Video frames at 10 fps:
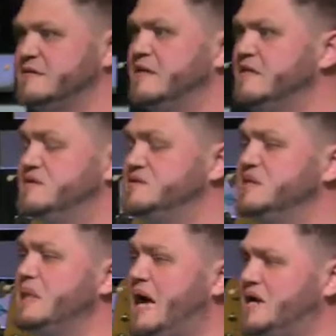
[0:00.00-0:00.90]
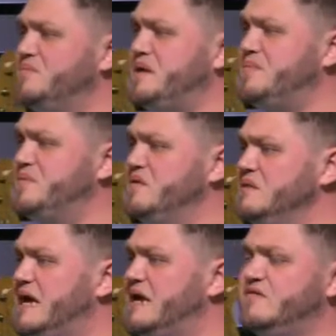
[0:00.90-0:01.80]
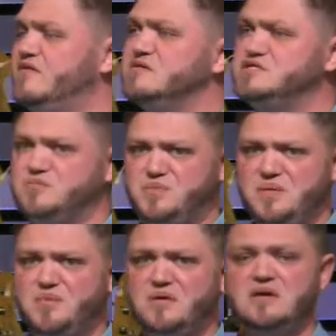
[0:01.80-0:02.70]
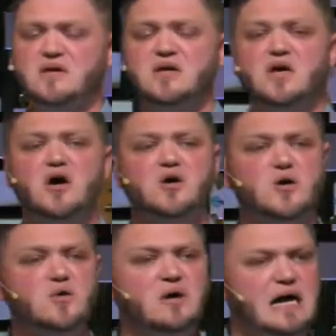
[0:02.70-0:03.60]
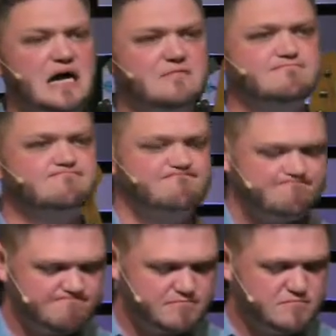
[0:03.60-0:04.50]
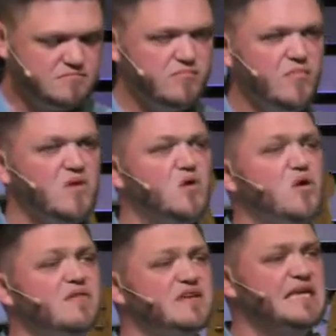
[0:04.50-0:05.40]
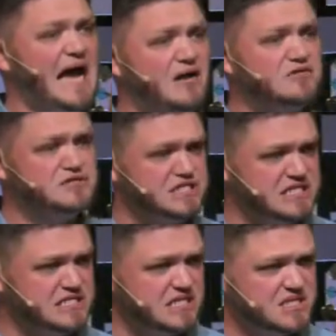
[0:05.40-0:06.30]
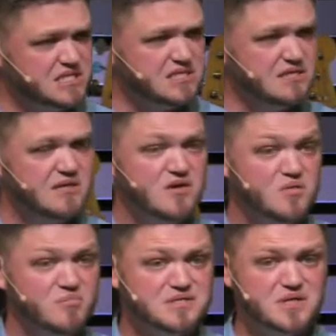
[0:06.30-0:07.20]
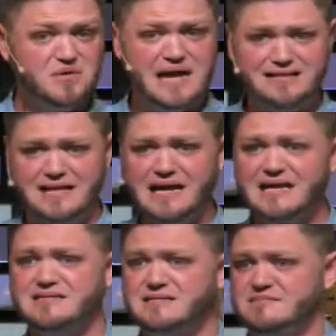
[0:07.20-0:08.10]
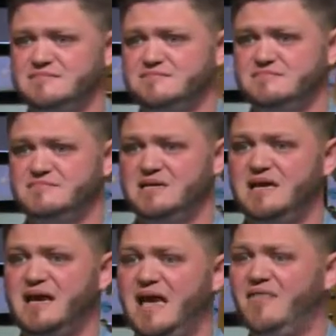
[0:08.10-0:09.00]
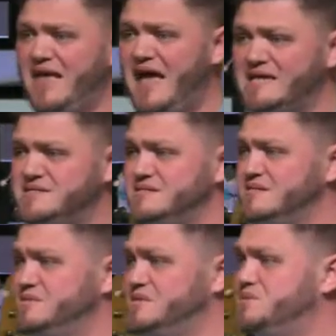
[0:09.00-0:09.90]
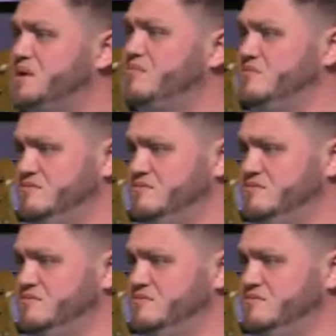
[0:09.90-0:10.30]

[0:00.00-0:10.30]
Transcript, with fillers: There's a lot of people, a lot of Christian people, who um, who have encountered Jesus but don't act like it, and that's the trouble.